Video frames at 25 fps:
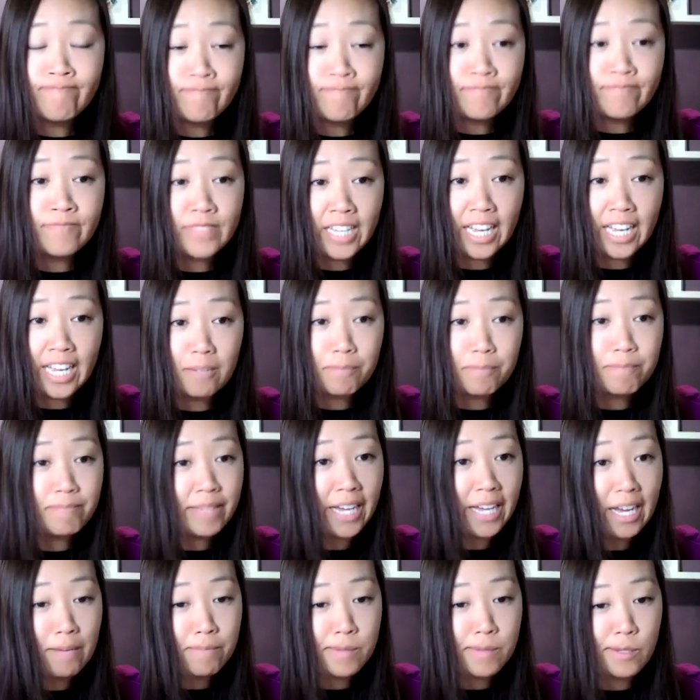mm-hmm,
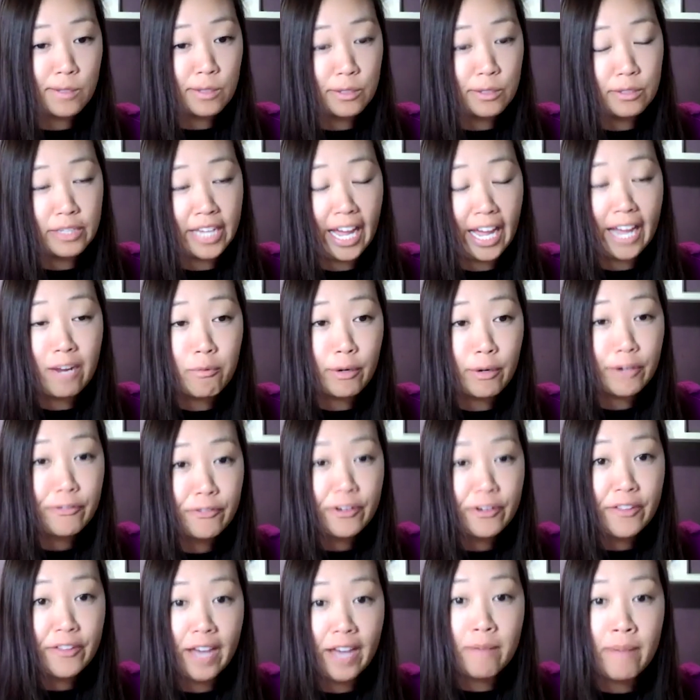absolutely i work
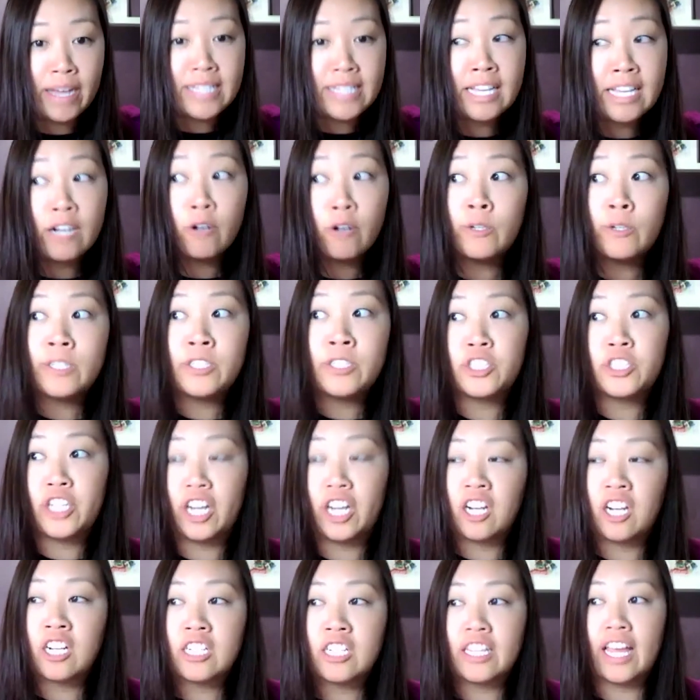for them as i always
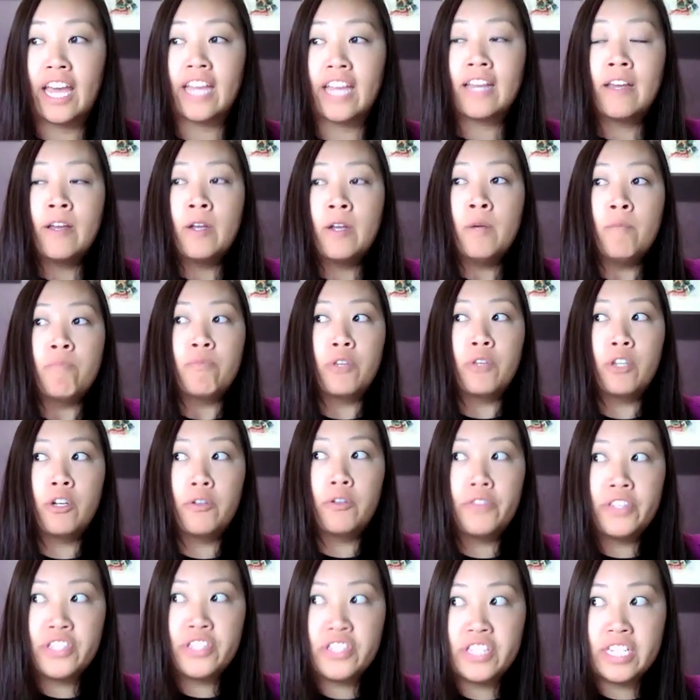shared like you know
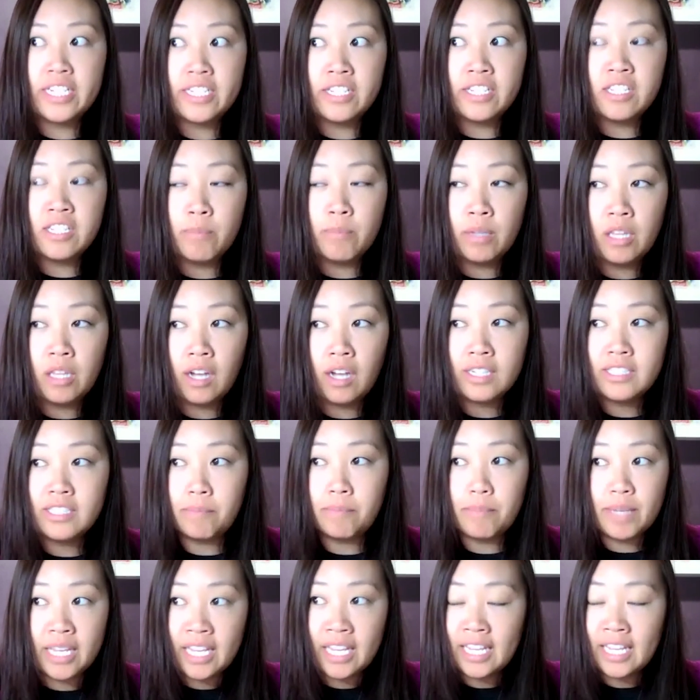this seat doesn't belong to
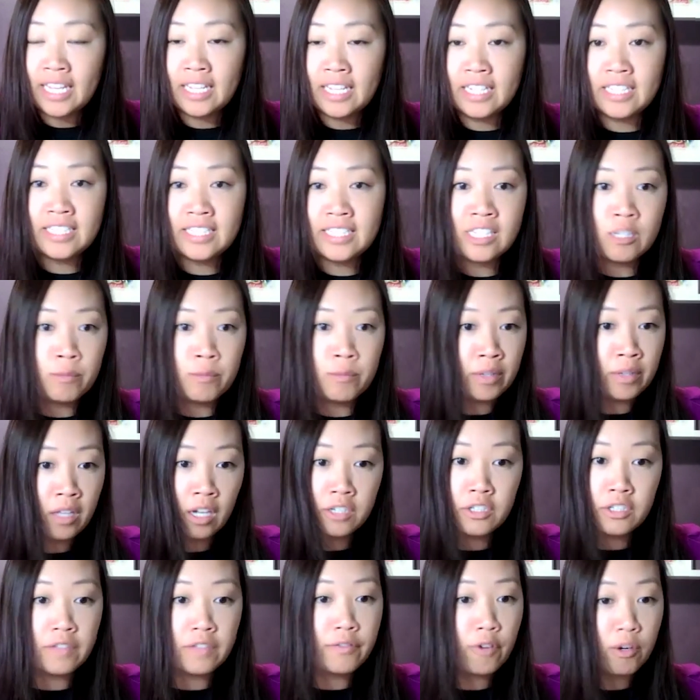me it doesn't belong
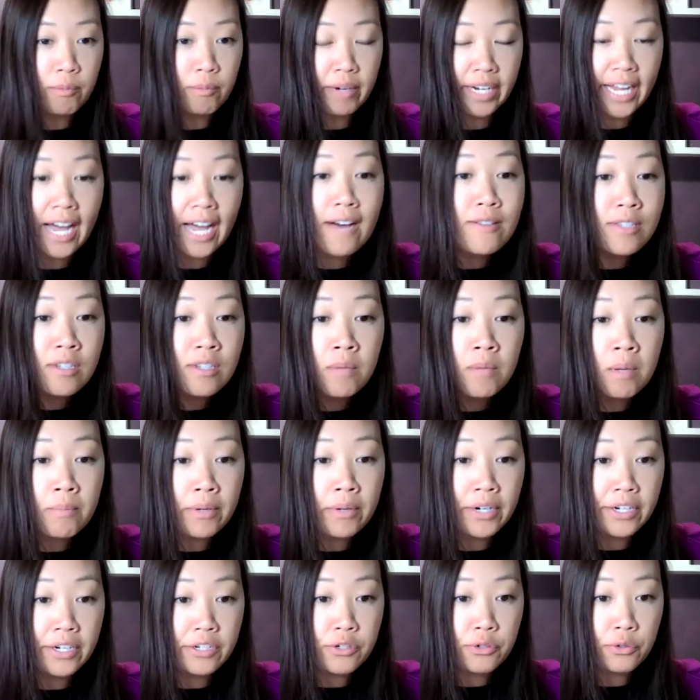to the former council member
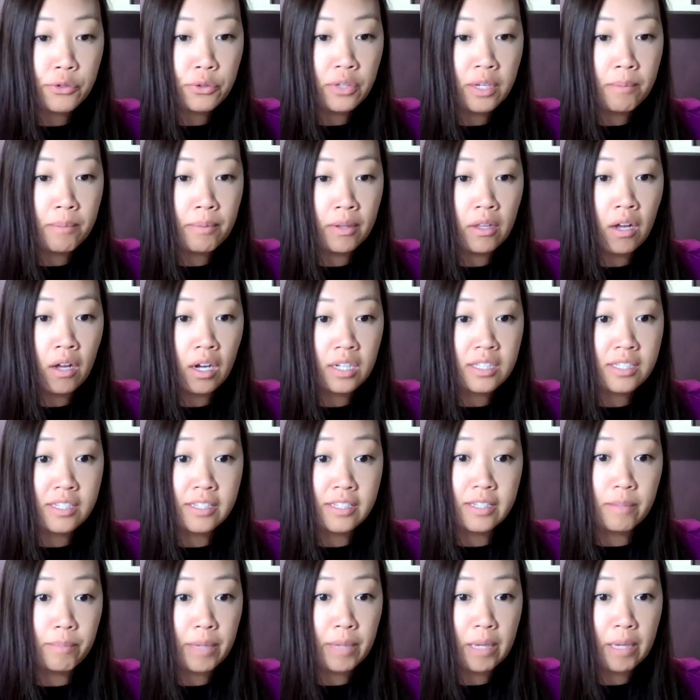it truly belongs to
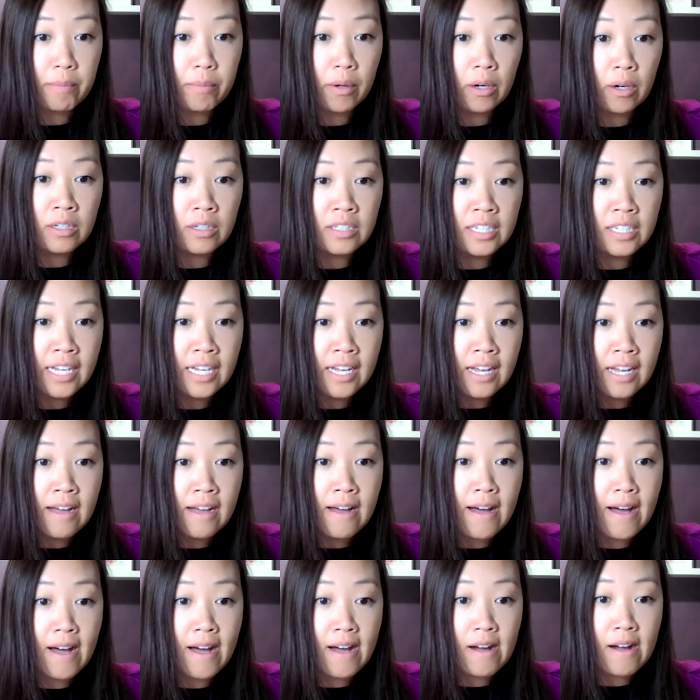the people
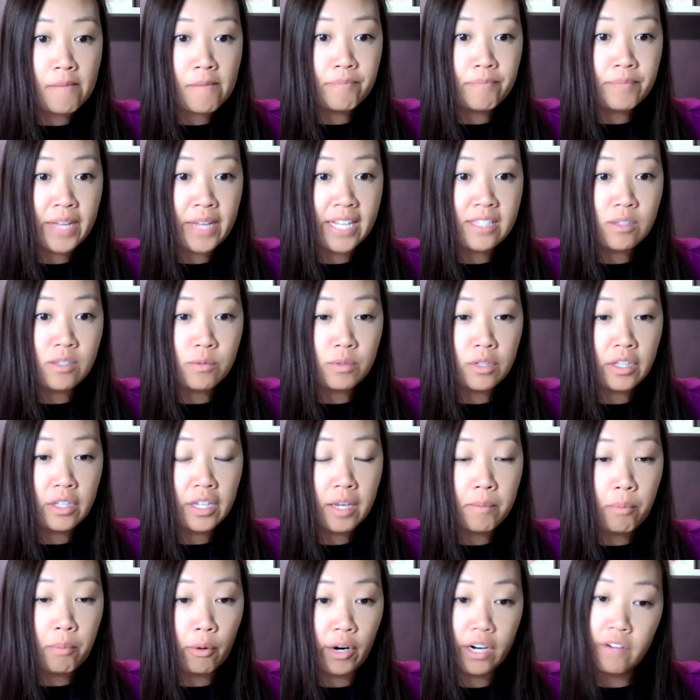um, that's really
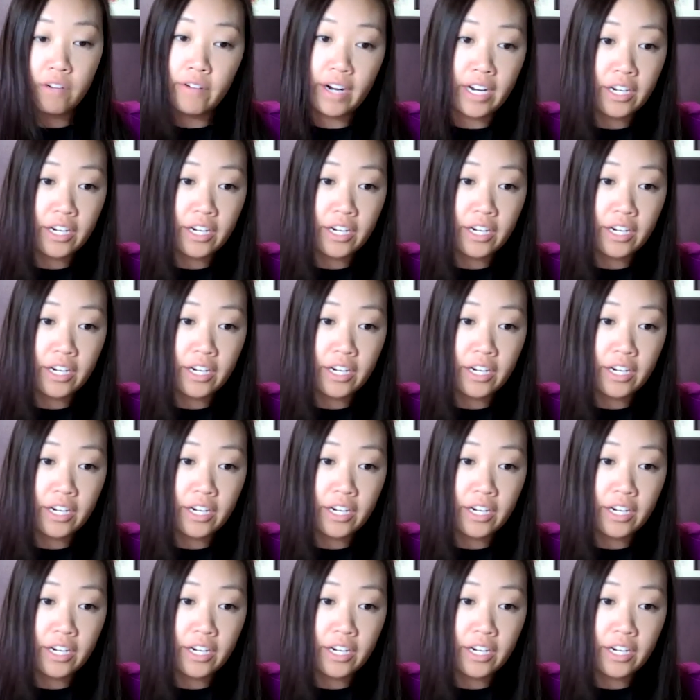important, right?